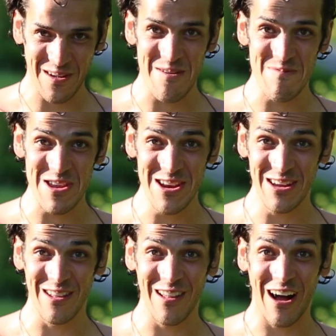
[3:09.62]
I've been
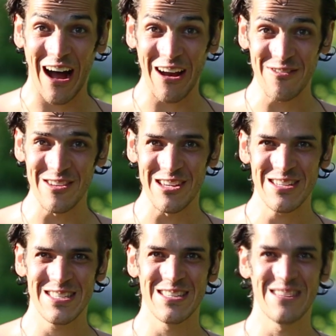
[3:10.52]
eating a lot of
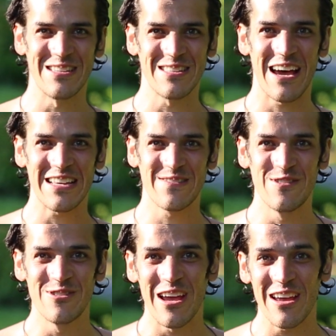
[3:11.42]
these last
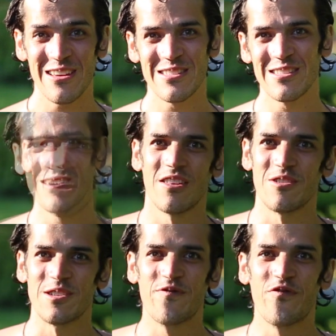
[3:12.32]
few days.
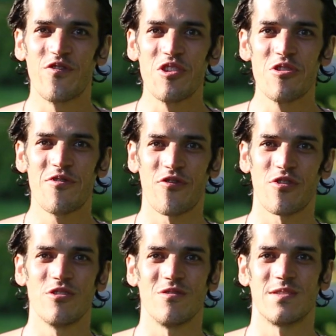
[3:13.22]
There's few
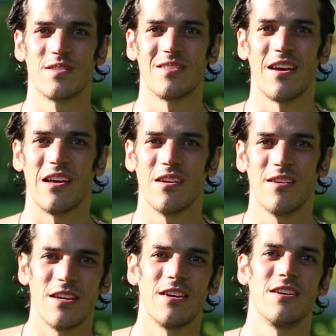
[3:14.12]
fruits that
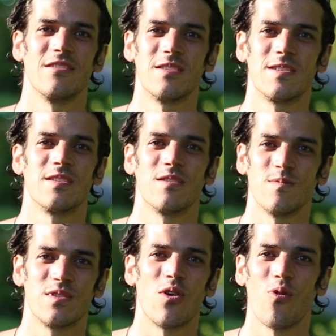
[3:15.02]
hit the
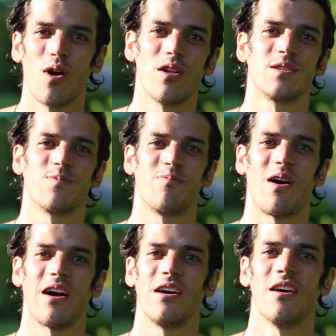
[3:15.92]
system so well as
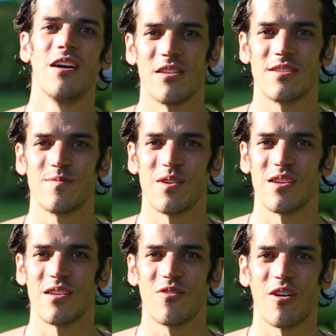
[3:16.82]
papaya. It's
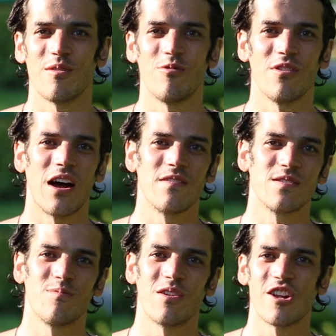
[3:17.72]
been incredible to have
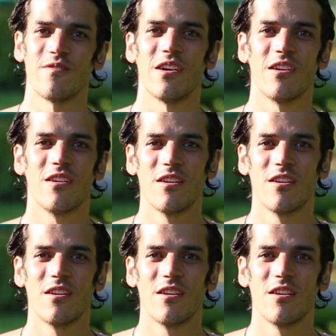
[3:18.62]
so much of it.